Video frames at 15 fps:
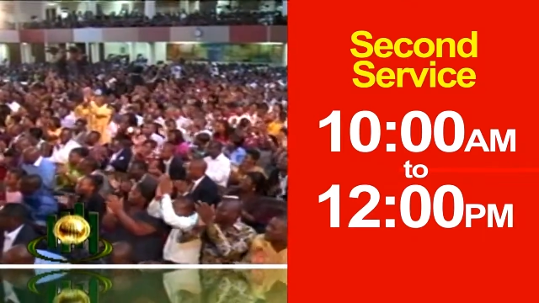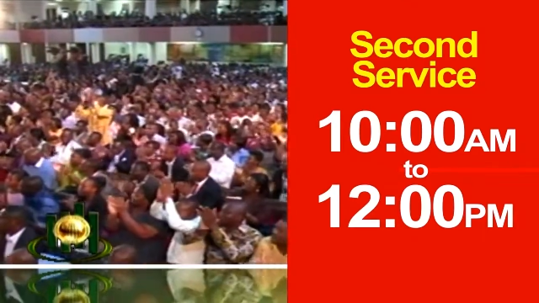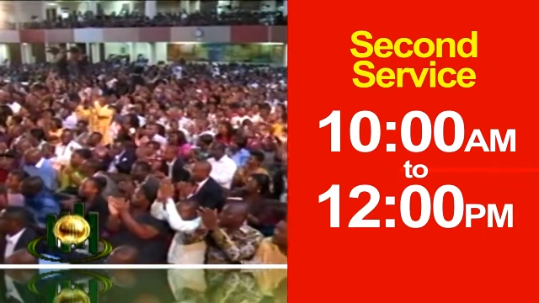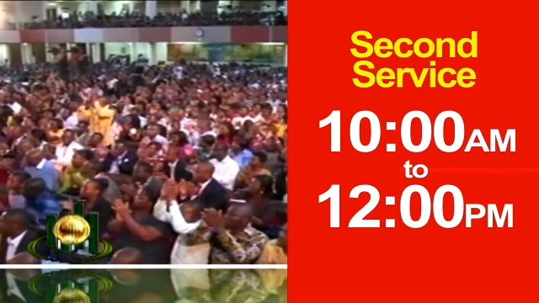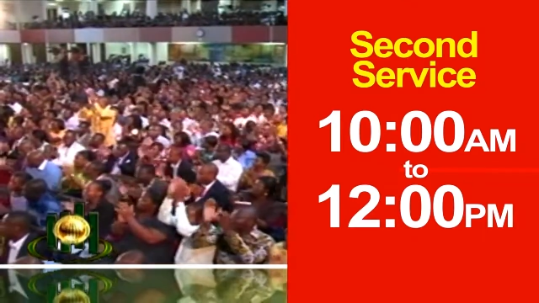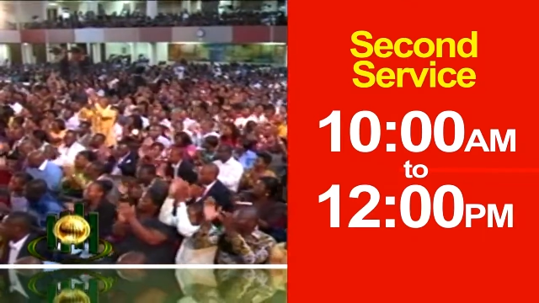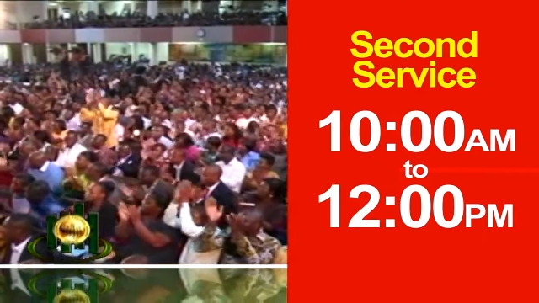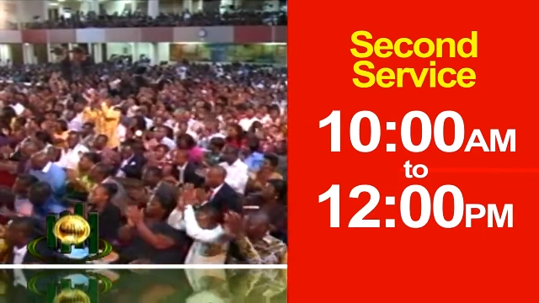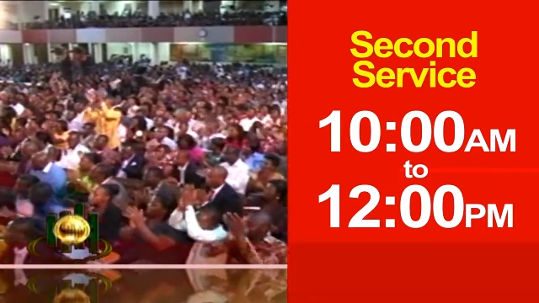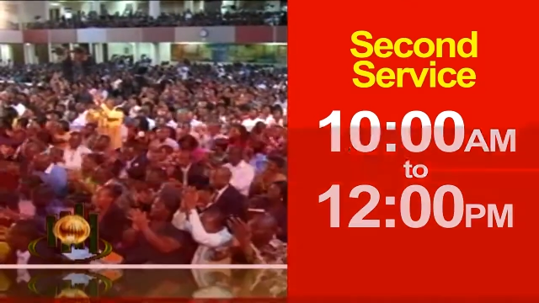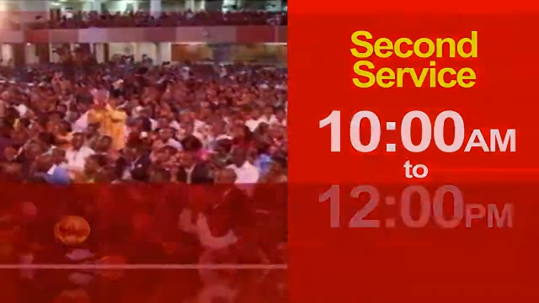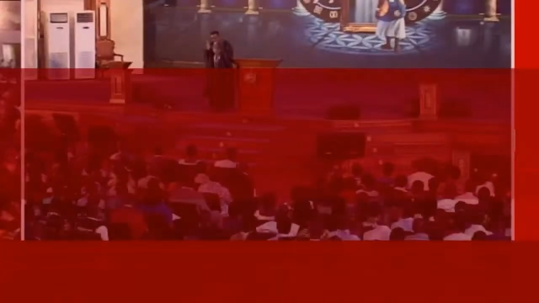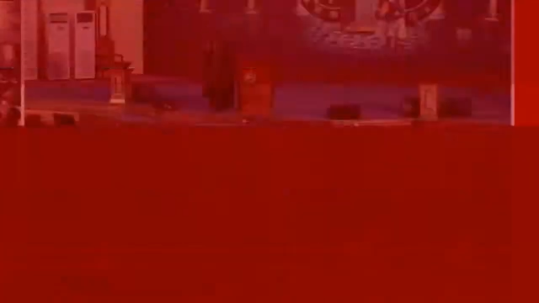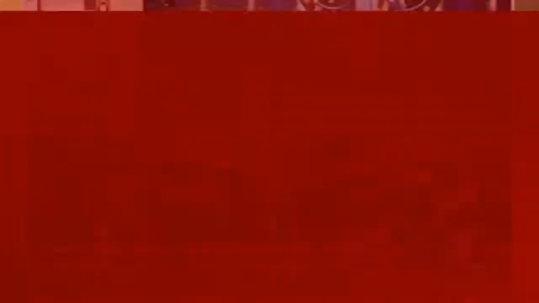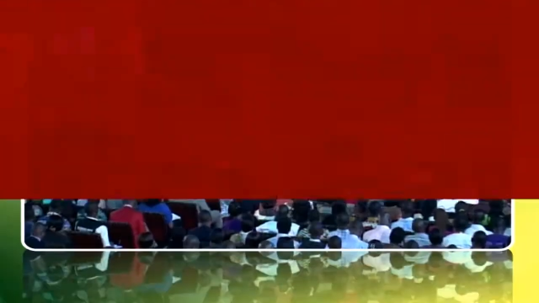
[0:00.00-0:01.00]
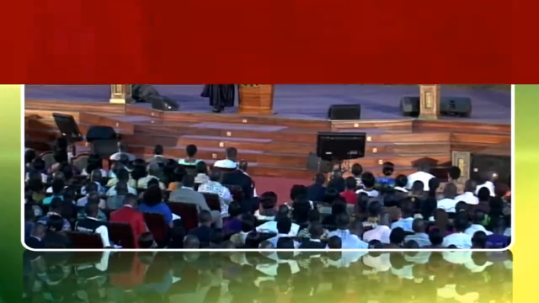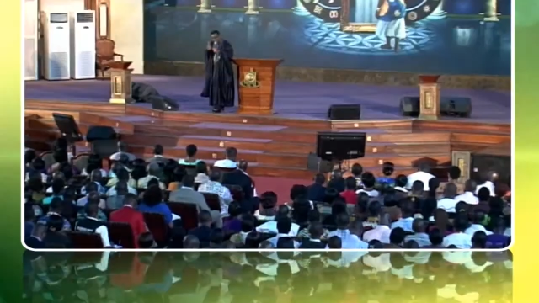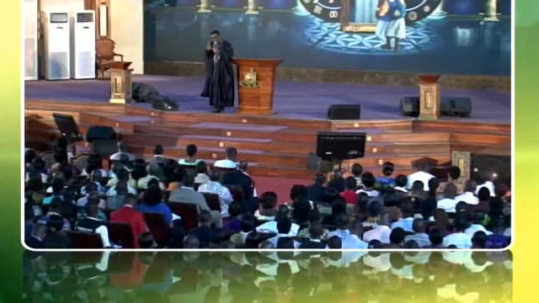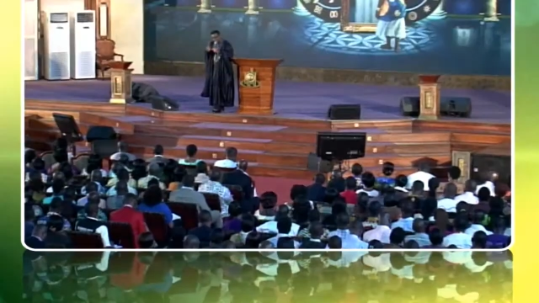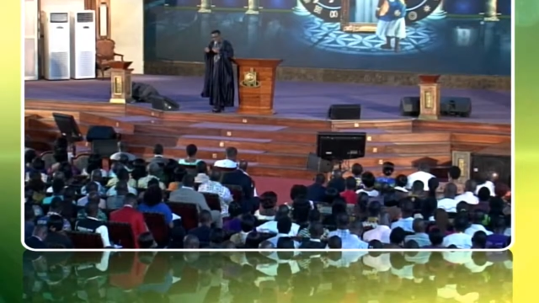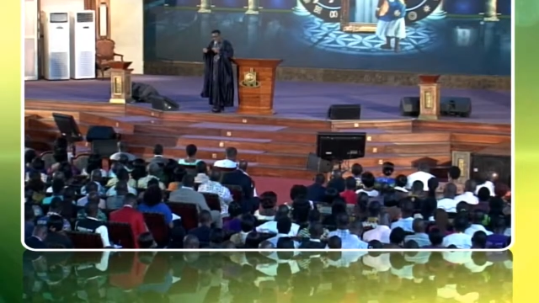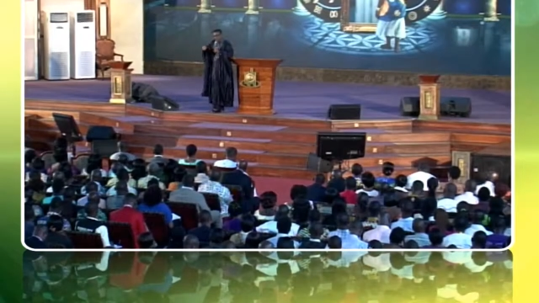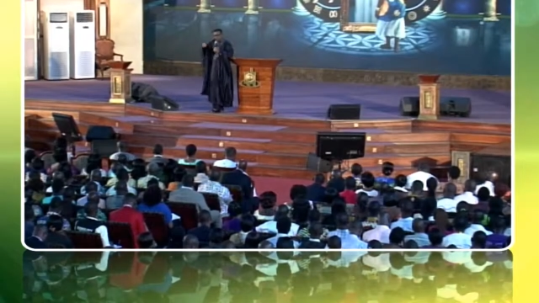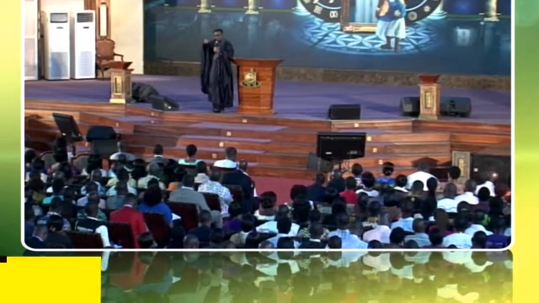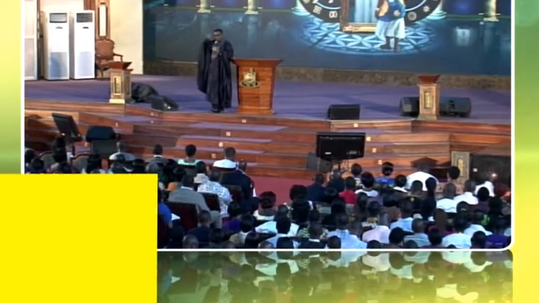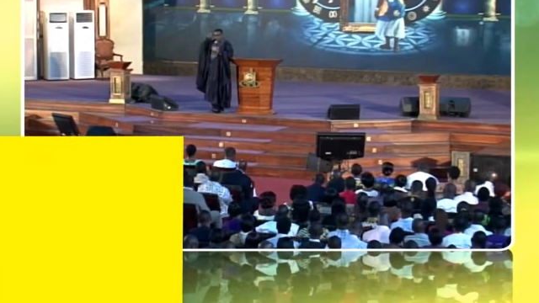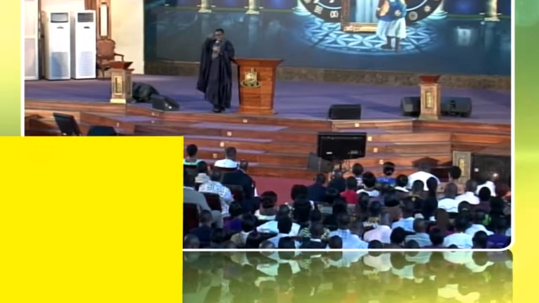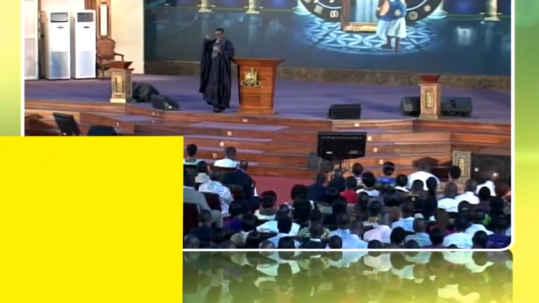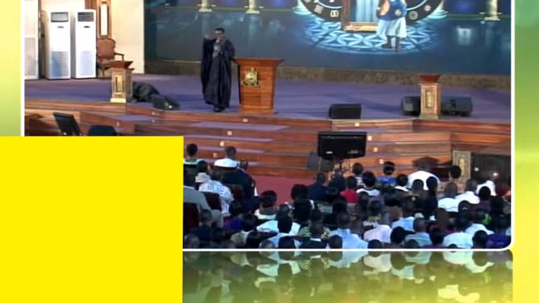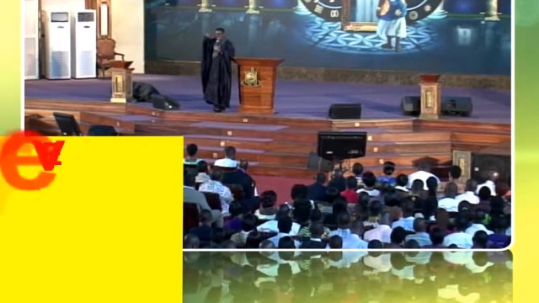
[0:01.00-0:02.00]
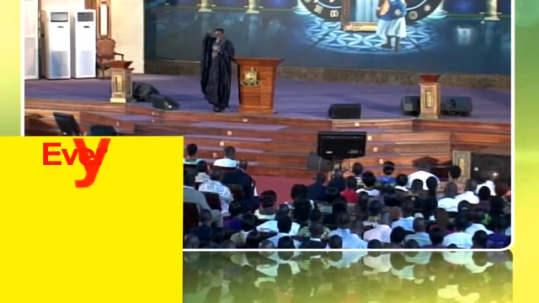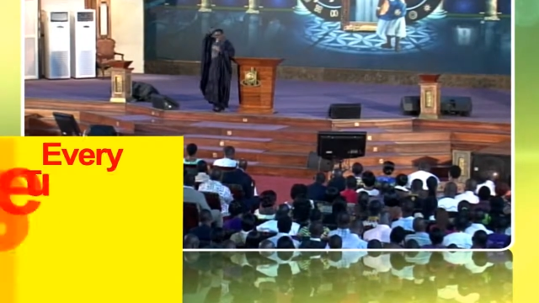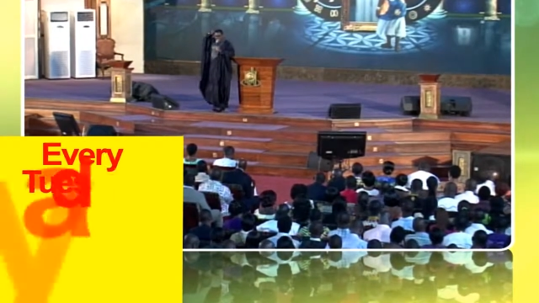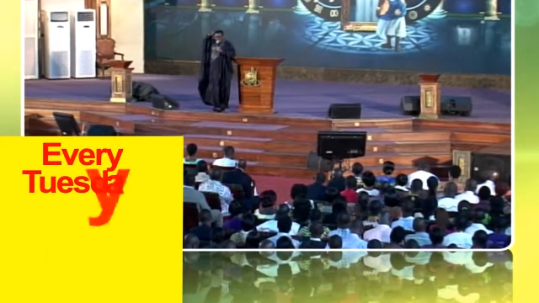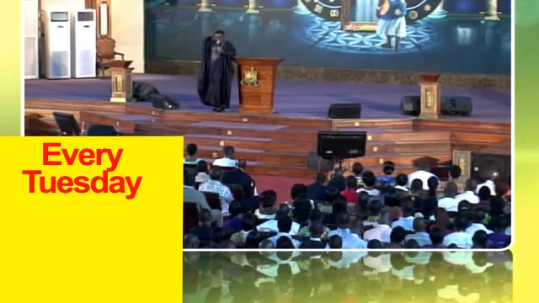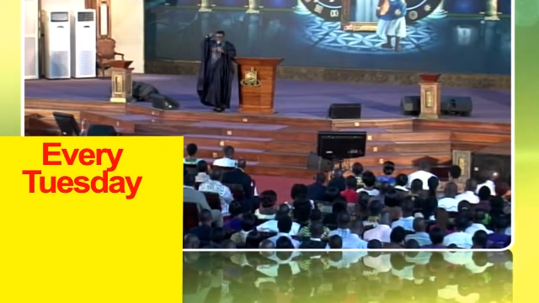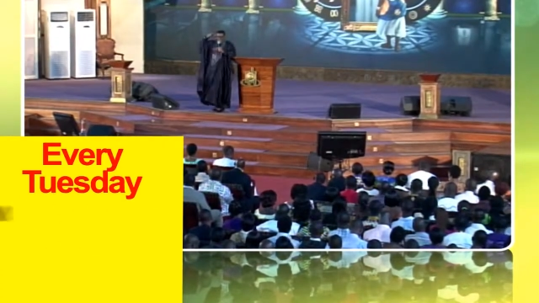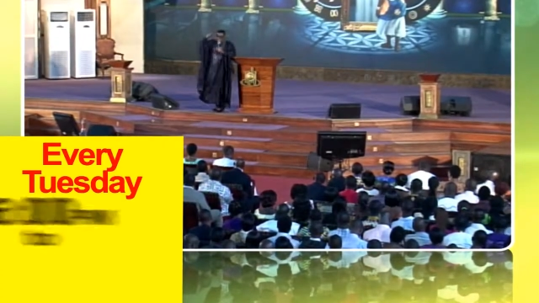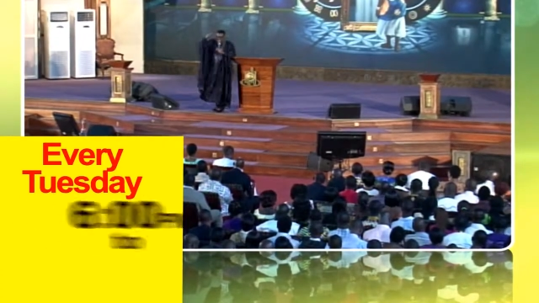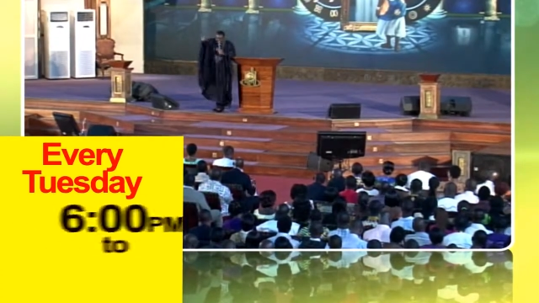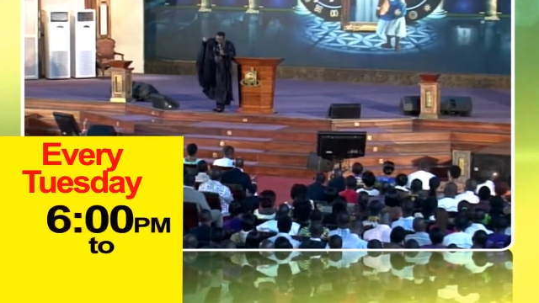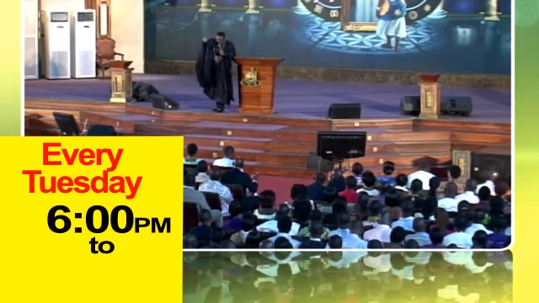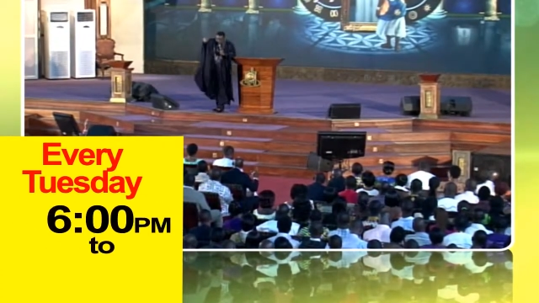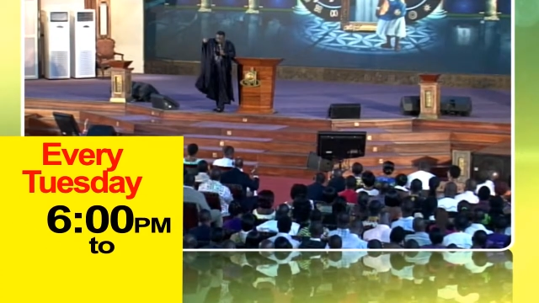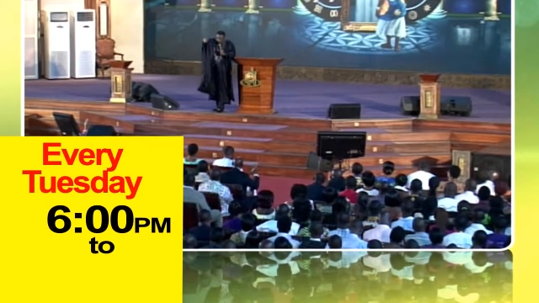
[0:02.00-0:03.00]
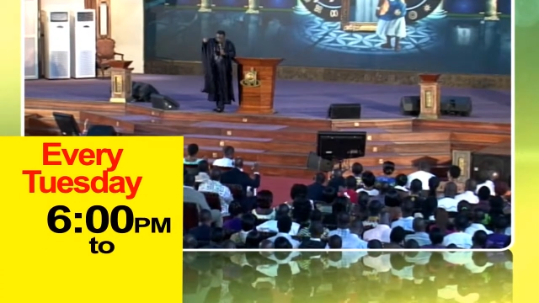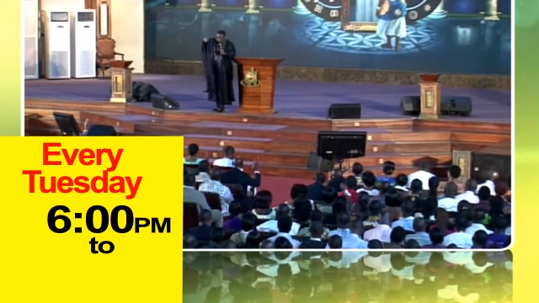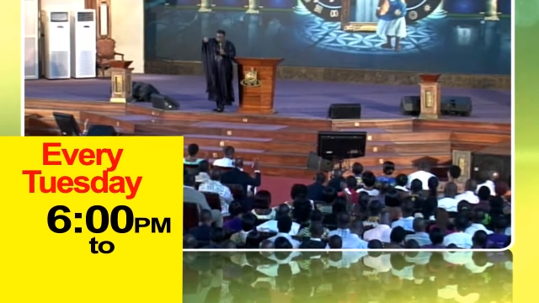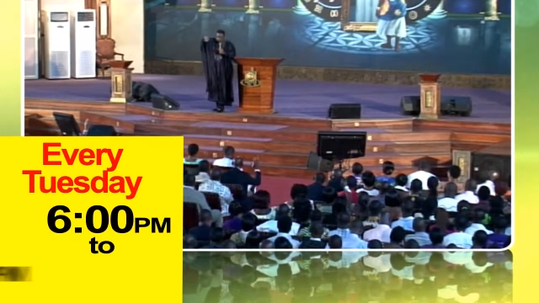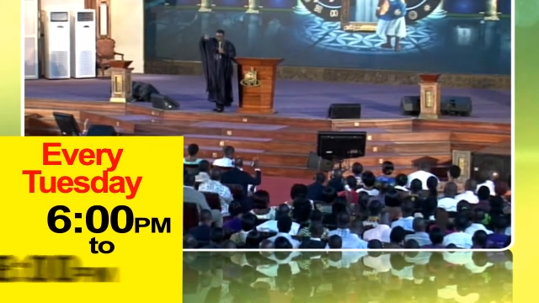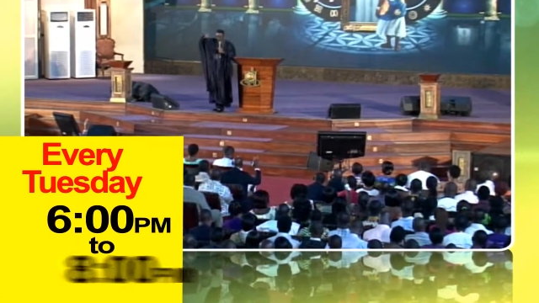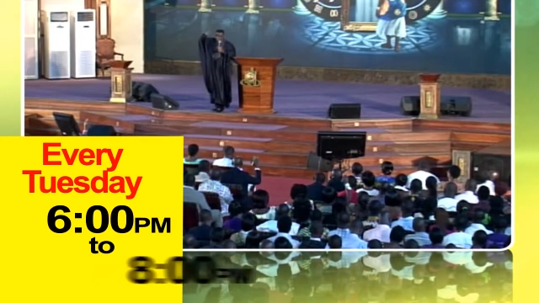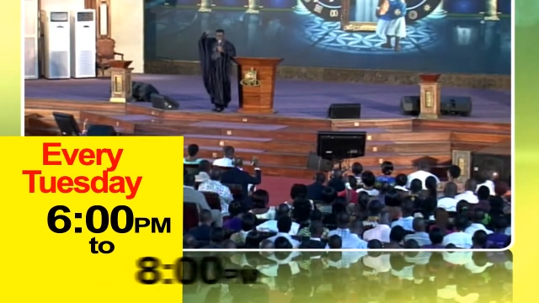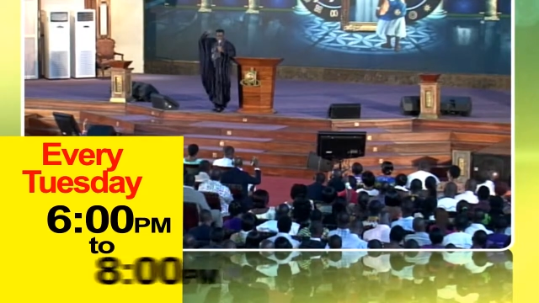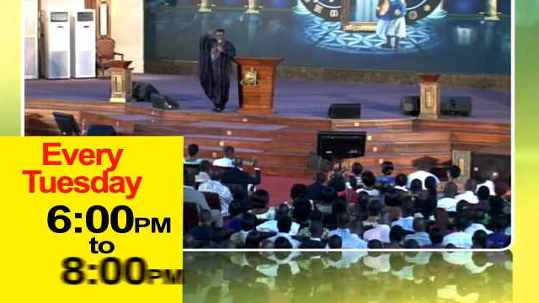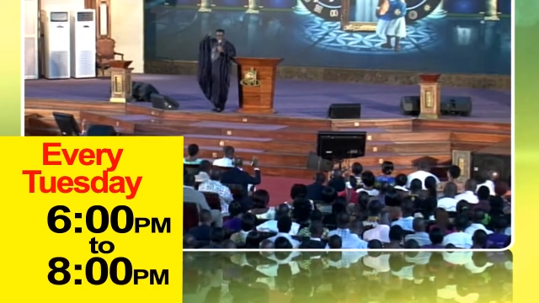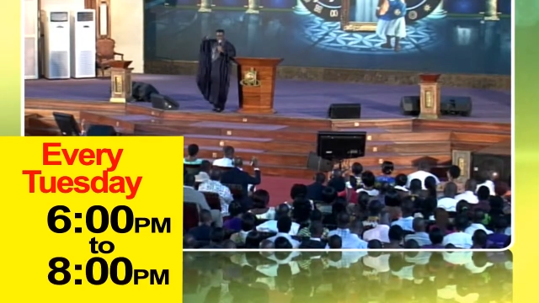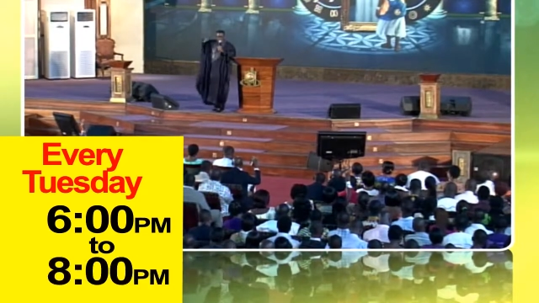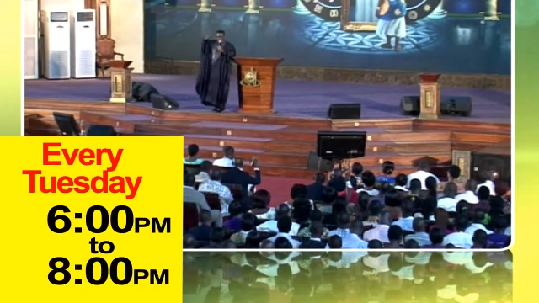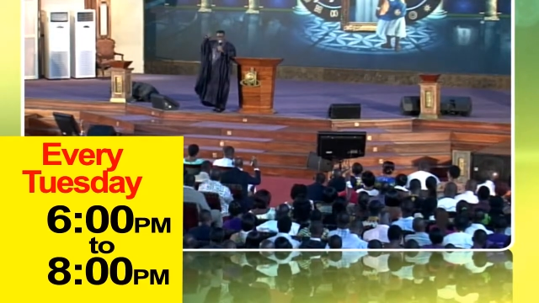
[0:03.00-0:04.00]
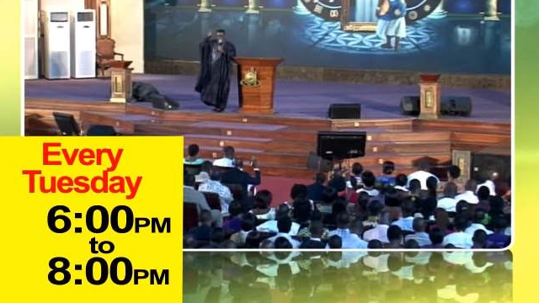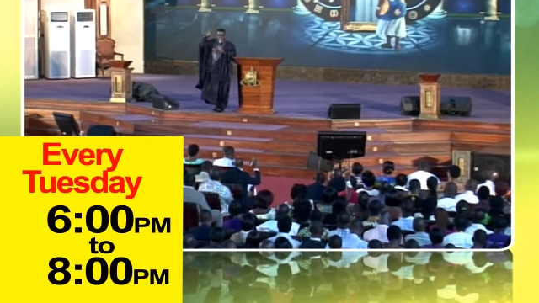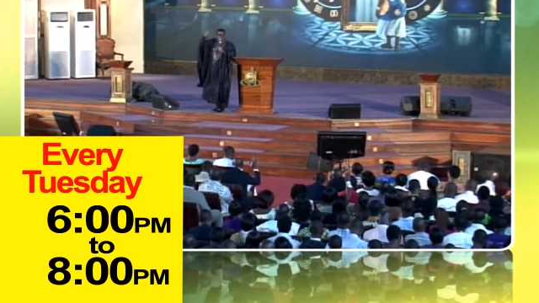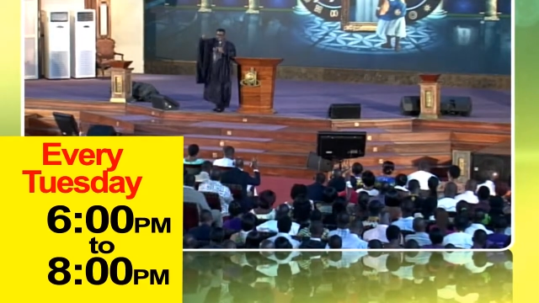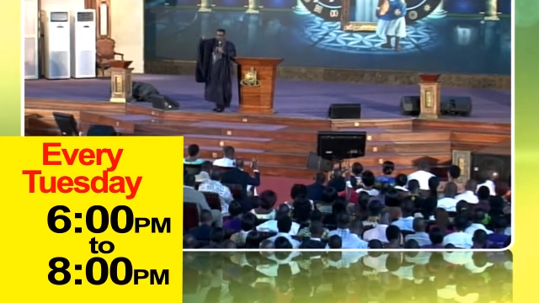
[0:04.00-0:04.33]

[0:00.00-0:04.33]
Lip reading: Nobody's mouth can be seen.